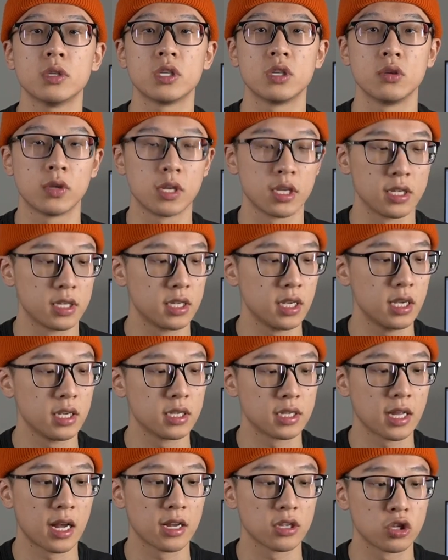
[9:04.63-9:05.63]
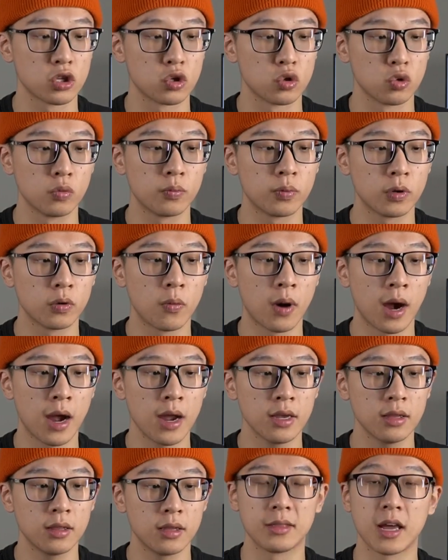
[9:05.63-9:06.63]
so you can see it's not super
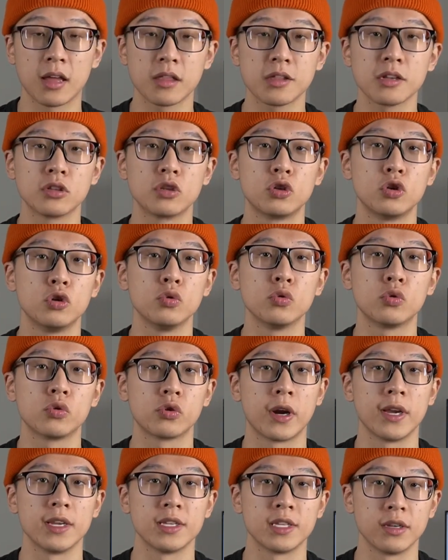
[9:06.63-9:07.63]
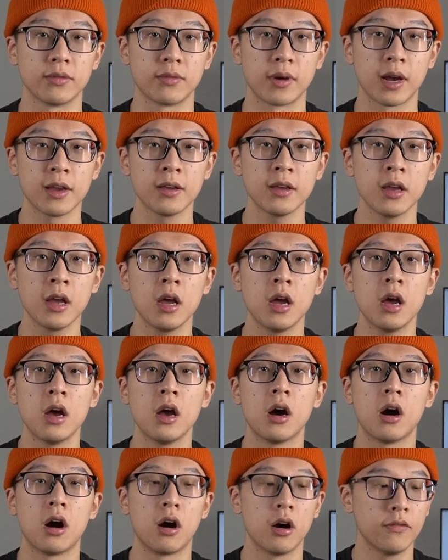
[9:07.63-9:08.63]
wide, nothing too crazy, right?
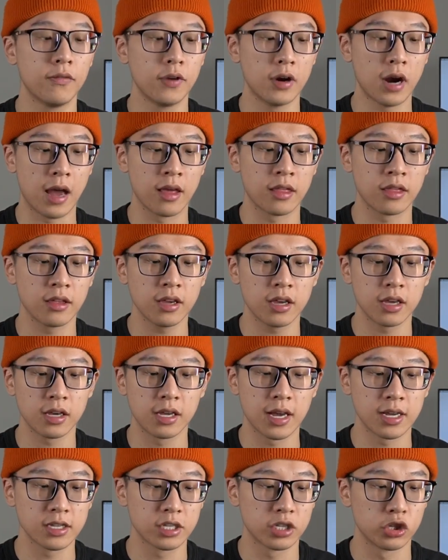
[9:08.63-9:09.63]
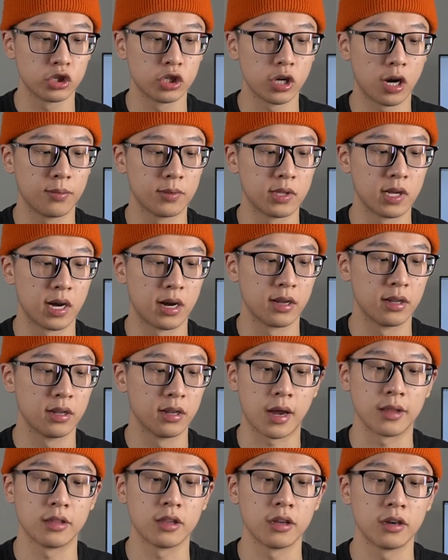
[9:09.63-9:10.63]
However, I think it gets the job done.
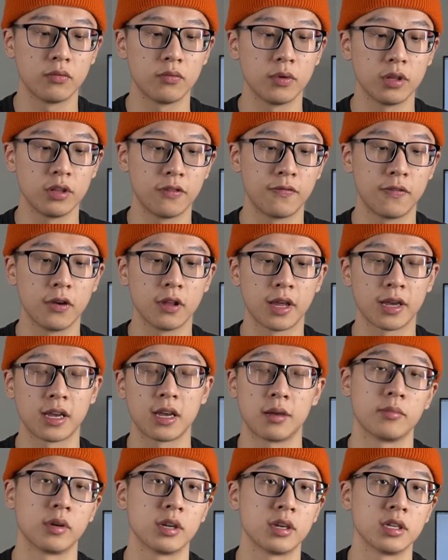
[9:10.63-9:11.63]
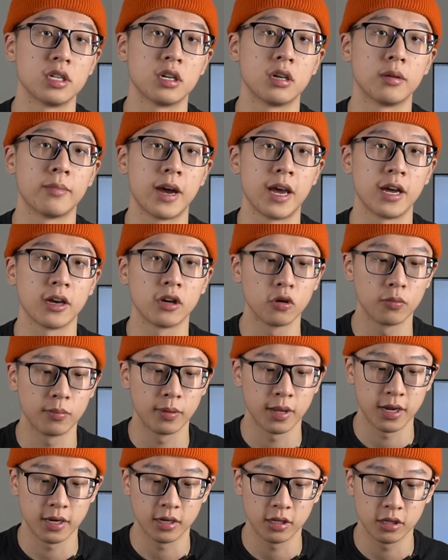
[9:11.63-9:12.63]
I didn't really feel like I'm gonna turn my ankle
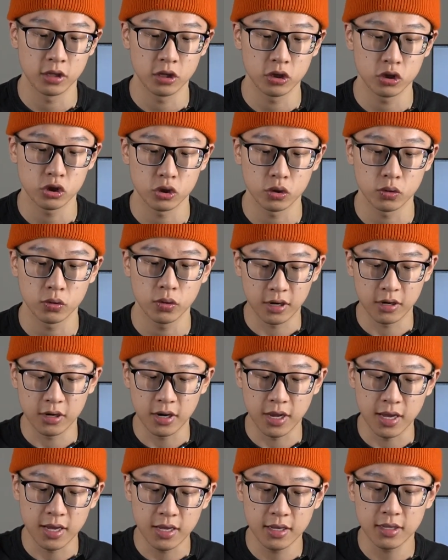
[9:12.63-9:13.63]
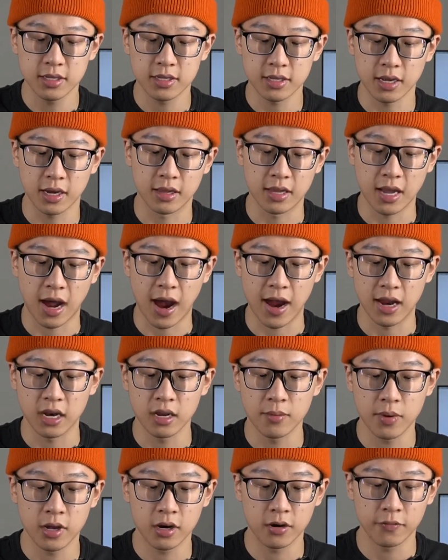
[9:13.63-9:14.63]
playing in this shoe. There is a
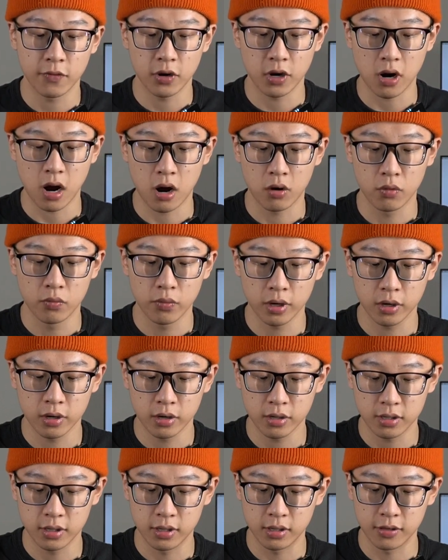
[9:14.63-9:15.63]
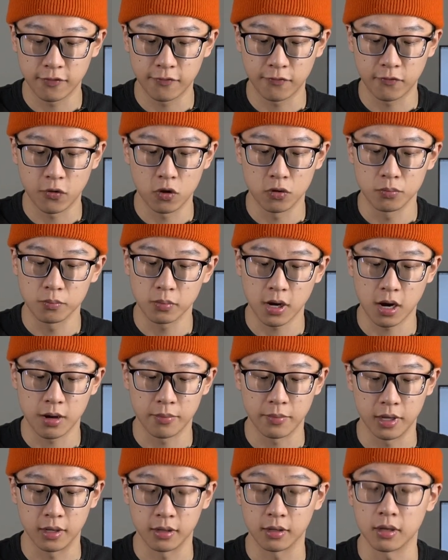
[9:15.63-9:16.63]
tiny bit of an outrigger. The foam
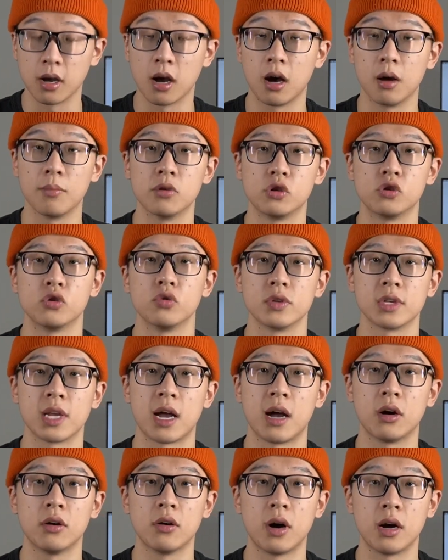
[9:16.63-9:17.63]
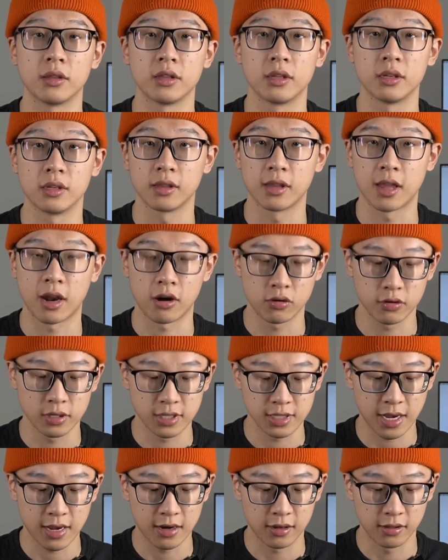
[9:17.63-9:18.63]
coming protrudes out on the lateral
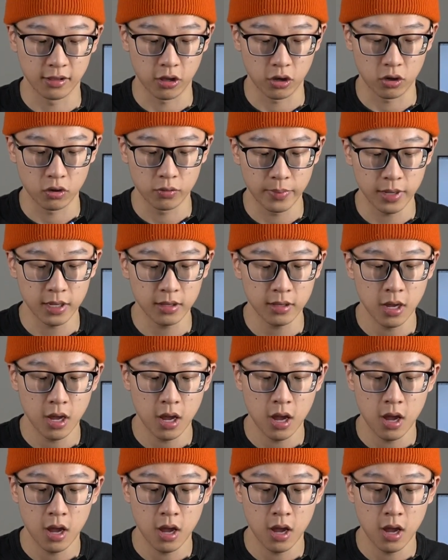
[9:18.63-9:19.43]
side a little bit.